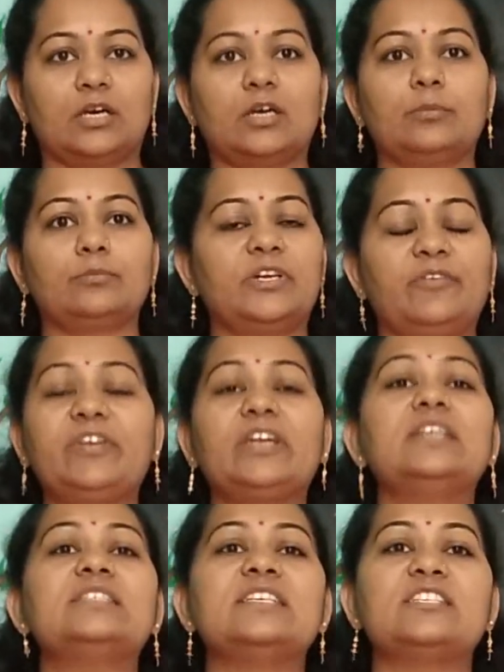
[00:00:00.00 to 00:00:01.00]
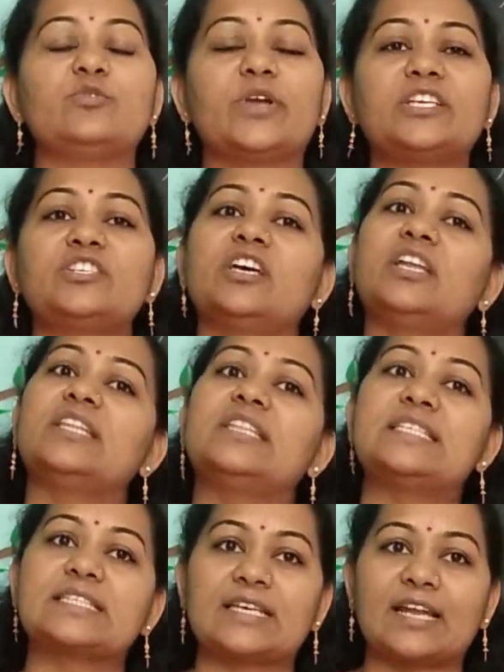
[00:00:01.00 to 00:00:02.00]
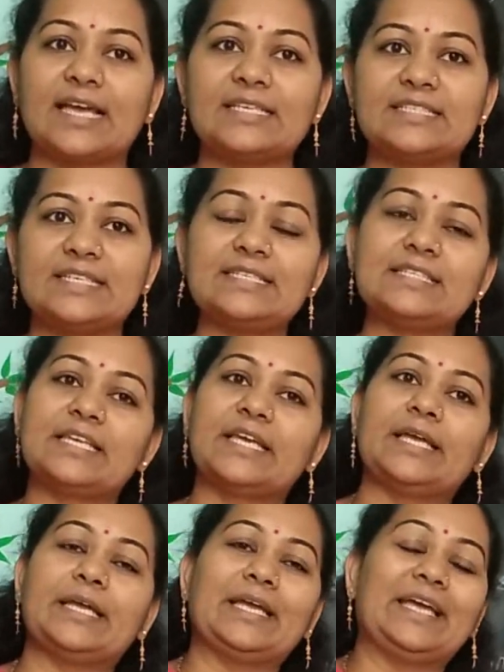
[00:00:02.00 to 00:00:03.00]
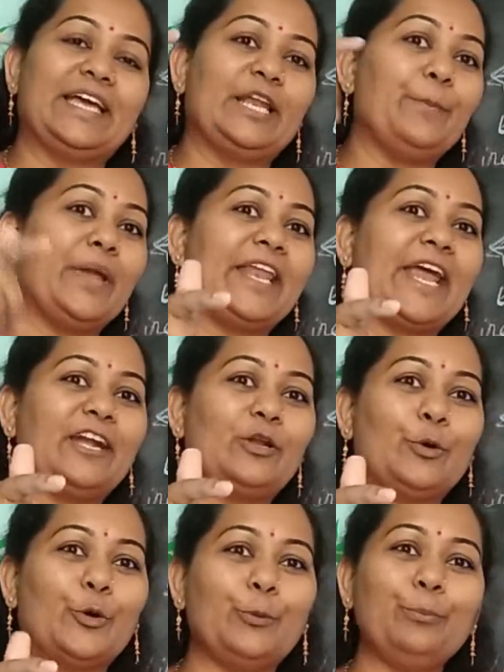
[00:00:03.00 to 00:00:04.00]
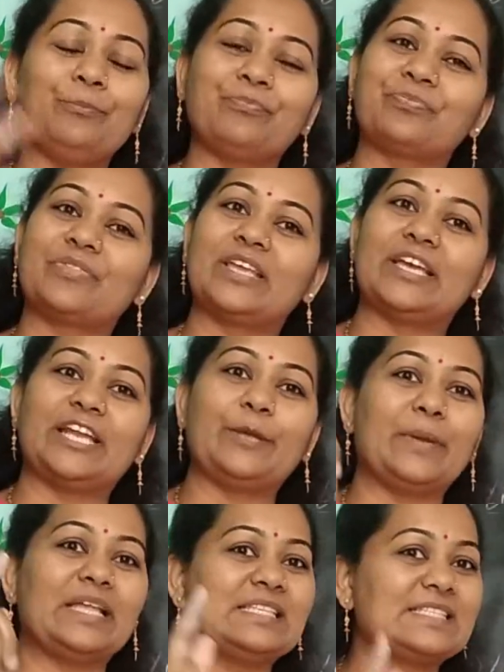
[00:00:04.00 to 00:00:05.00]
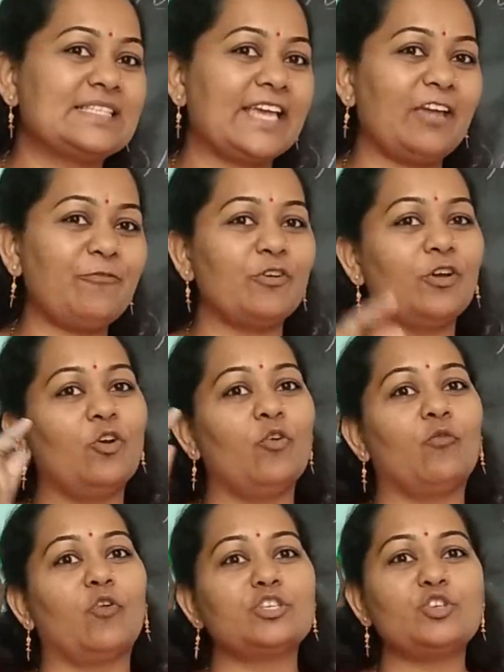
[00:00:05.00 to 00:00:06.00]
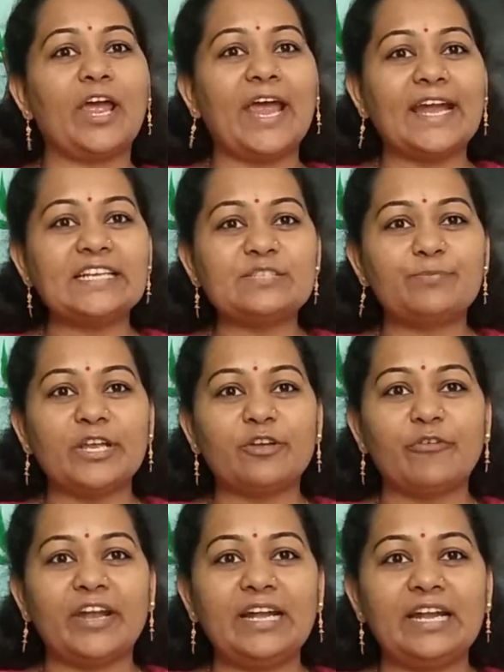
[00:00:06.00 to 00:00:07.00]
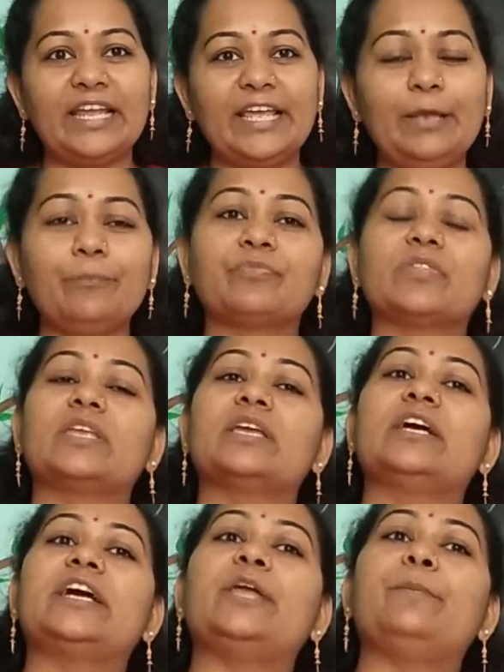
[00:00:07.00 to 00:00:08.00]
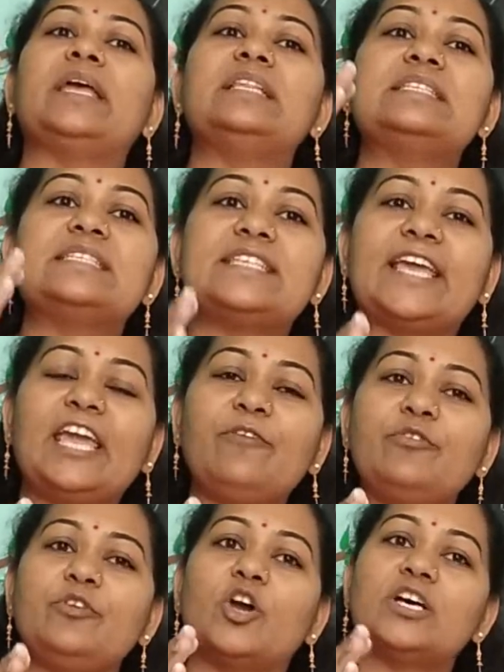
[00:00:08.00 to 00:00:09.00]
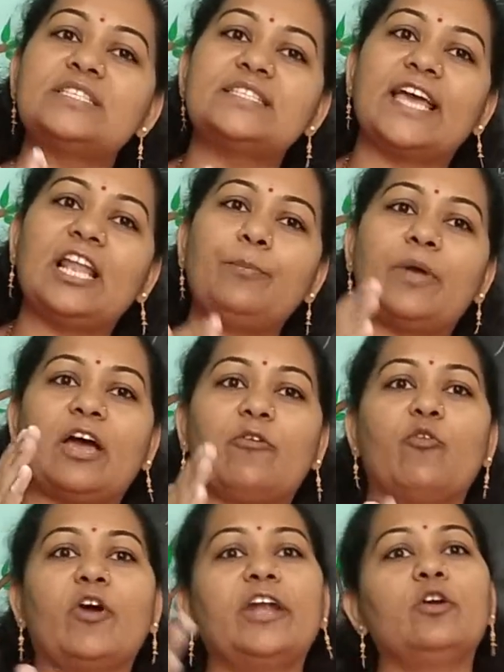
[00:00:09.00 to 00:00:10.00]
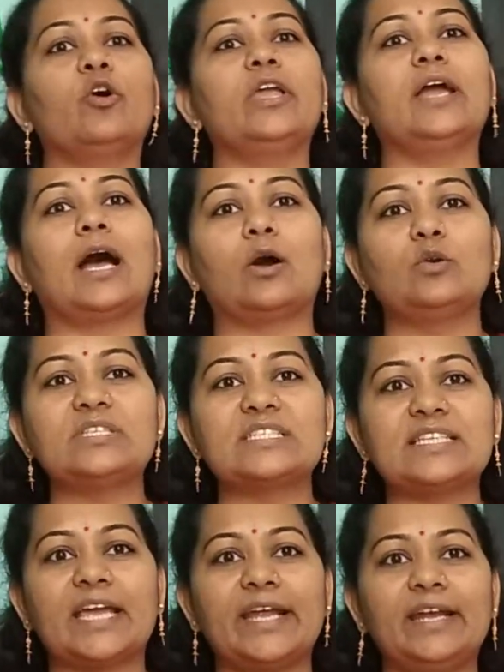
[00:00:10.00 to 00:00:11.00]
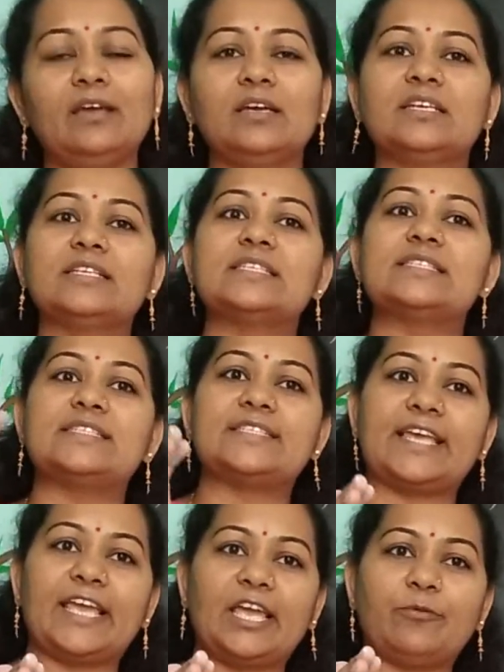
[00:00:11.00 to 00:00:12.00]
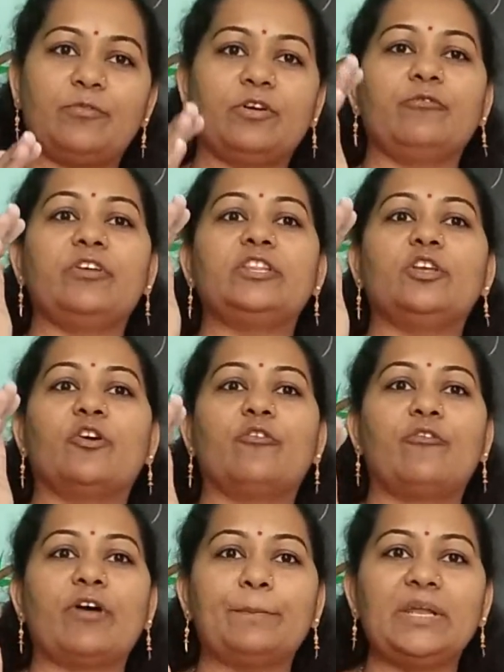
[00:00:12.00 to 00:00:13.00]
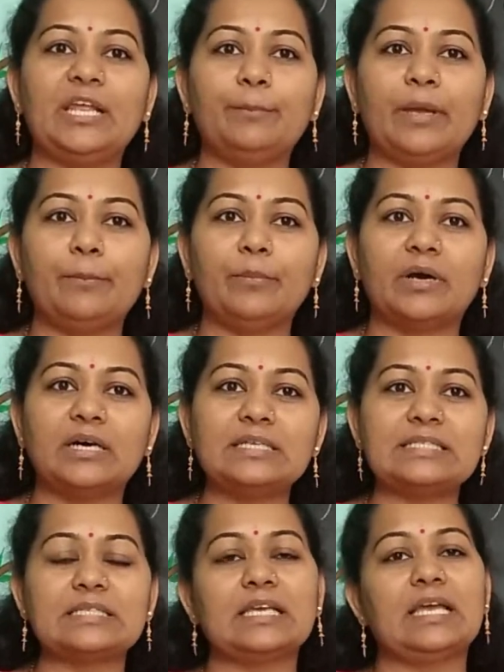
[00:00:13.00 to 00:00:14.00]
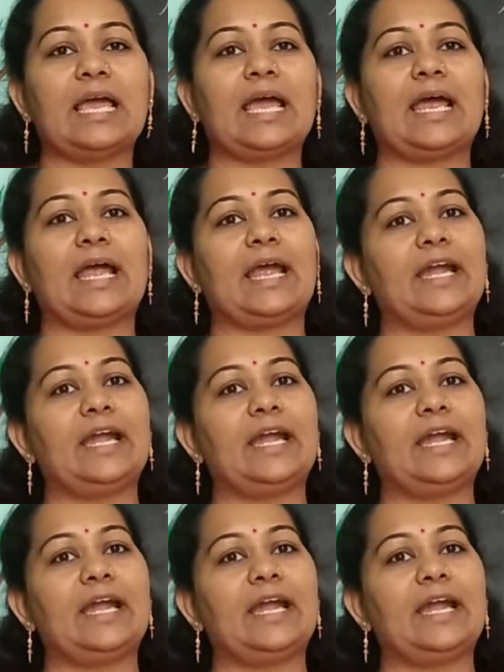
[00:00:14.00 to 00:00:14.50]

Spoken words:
difficult situation, in this crisis, remain at home, remain safe, wash your hands frequently, remain safe yourself, avoid going outside, safe with your family members, and